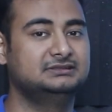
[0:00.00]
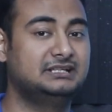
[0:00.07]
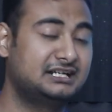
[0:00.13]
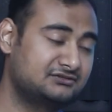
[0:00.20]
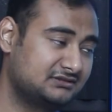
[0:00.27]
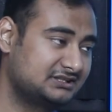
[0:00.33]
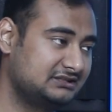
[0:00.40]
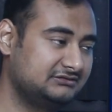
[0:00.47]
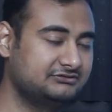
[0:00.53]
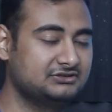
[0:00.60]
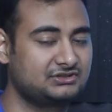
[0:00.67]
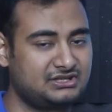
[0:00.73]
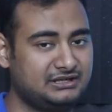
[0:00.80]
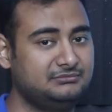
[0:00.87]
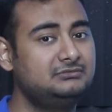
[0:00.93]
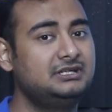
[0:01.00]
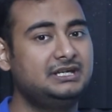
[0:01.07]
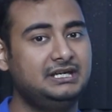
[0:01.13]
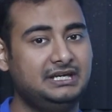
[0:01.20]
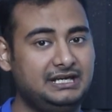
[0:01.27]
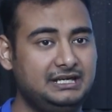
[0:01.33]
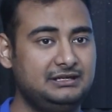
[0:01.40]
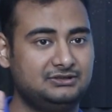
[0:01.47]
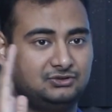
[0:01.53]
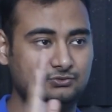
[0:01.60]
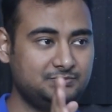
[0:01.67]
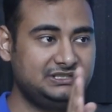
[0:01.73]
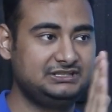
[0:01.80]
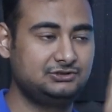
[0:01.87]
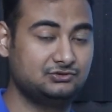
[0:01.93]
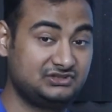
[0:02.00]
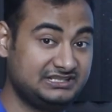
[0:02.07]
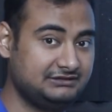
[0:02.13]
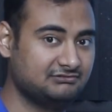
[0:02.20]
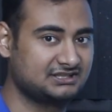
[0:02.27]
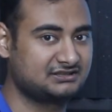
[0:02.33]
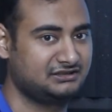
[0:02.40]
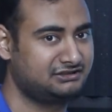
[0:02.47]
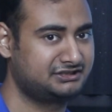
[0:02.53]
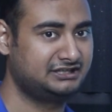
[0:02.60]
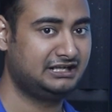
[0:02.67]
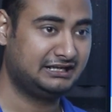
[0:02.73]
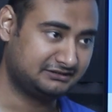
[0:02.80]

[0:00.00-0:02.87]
That was the first time A to B to C was connected,